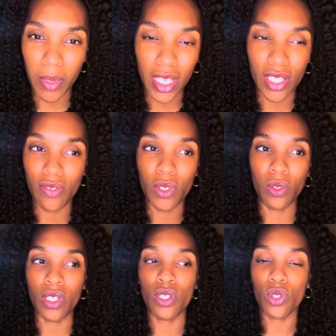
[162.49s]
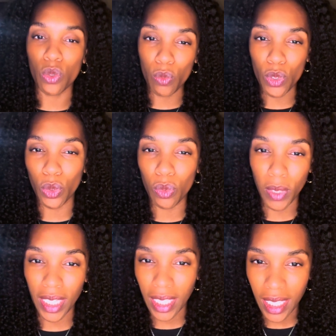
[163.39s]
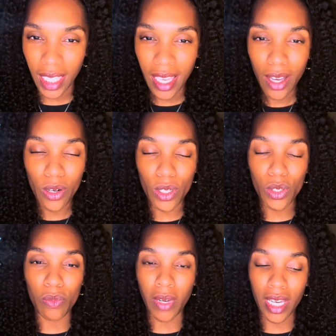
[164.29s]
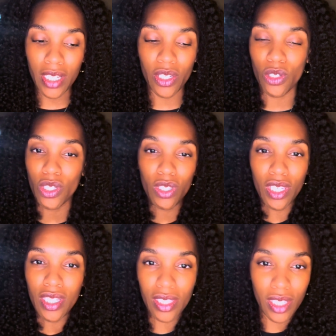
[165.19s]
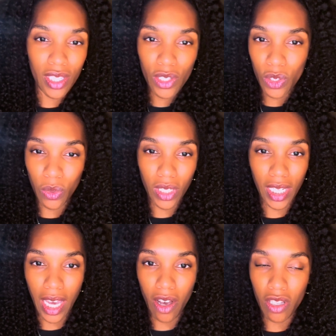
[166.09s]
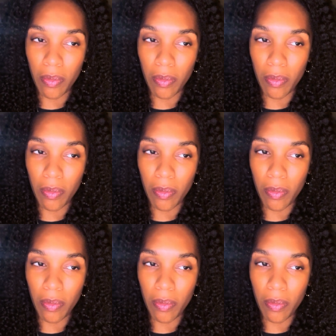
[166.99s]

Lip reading: because if you consume too many or too much, it just gets excreted out.